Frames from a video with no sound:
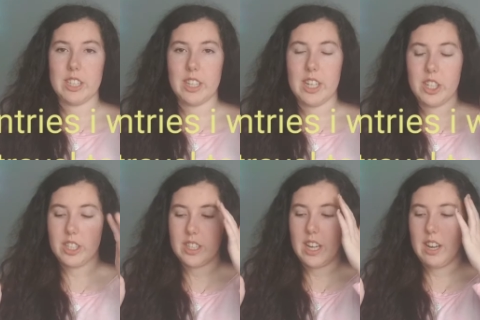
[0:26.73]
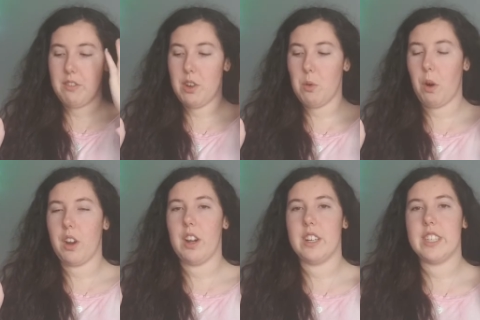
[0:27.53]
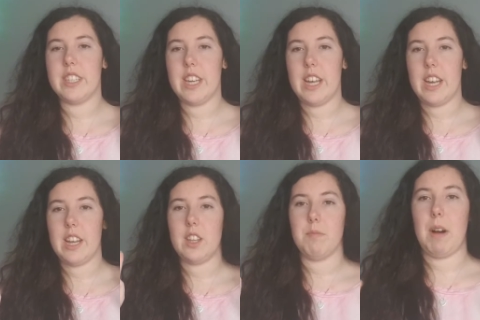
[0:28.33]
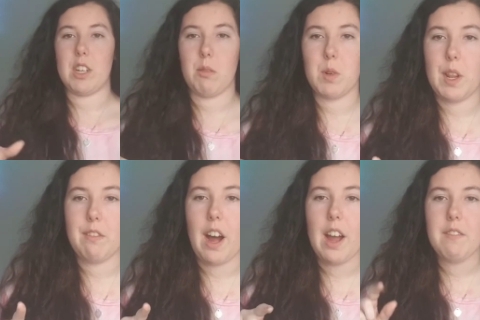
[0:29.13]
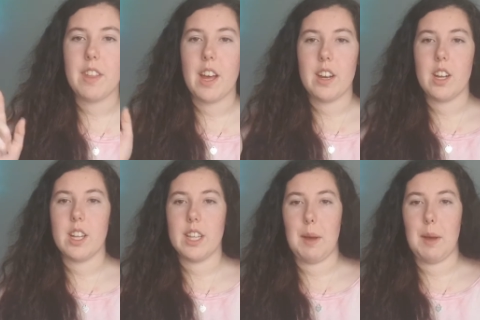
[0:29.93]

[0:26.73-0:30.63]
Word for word: destinations, and if you want to see my top 25 then